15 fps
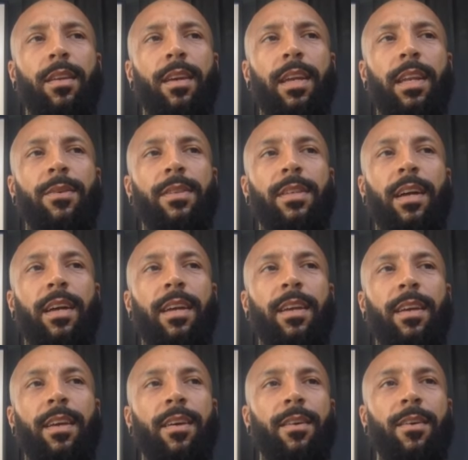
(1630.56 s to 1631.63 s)
And he was like,
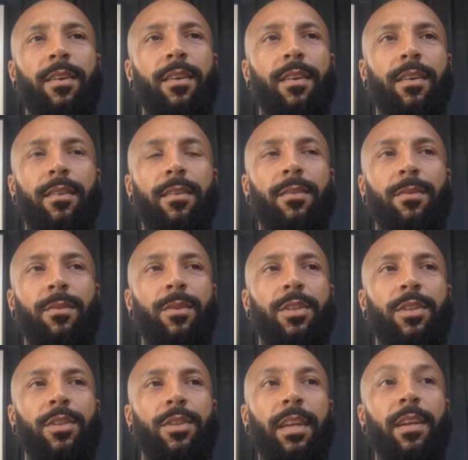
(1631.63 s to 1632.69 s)
What do
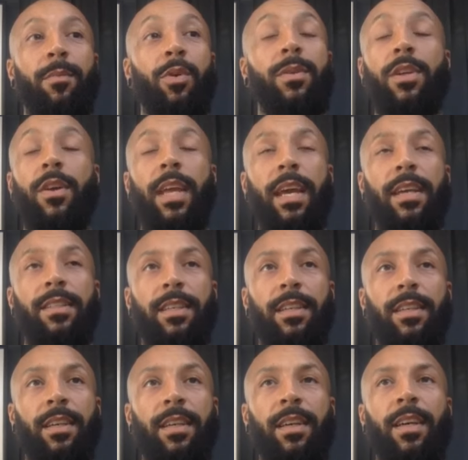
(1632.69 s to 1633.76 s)
you mean? And the boy was only
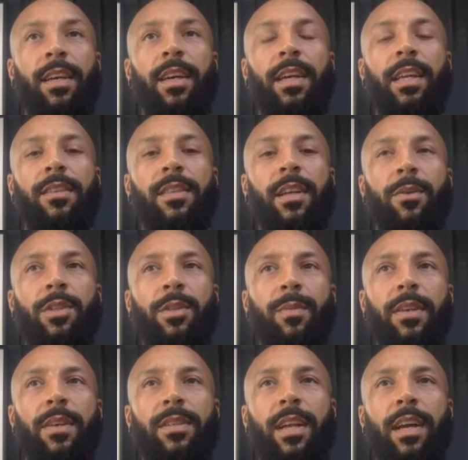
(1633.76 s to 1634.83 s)
18. He's like, What do you mean?
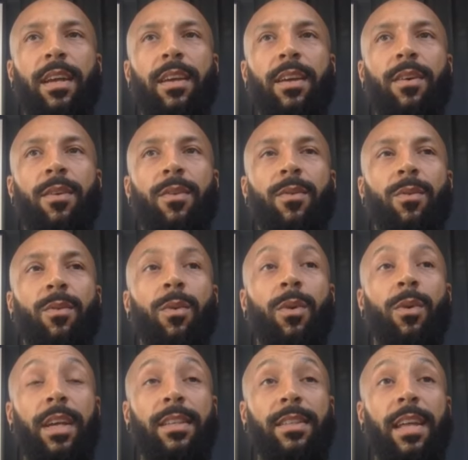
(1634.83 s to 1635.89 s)
He was like,
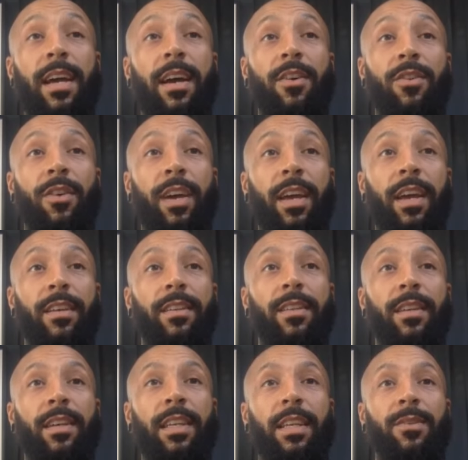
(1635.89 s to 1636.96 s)
What is that on your head?
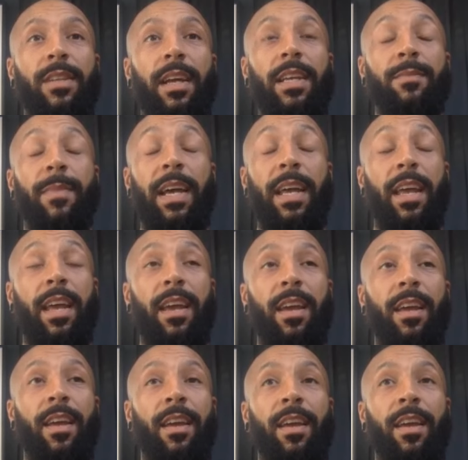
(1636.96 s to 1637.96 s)
he was like, "It's my hair."